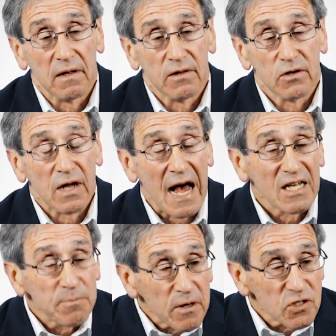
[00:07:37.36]
There are
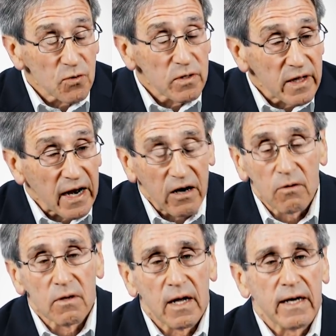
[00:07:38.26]
aspects to it that I
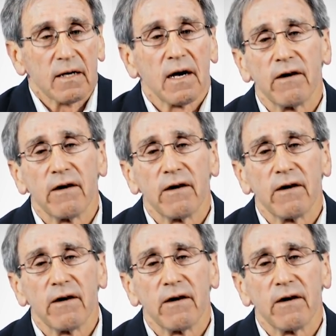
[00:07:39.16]
don't like.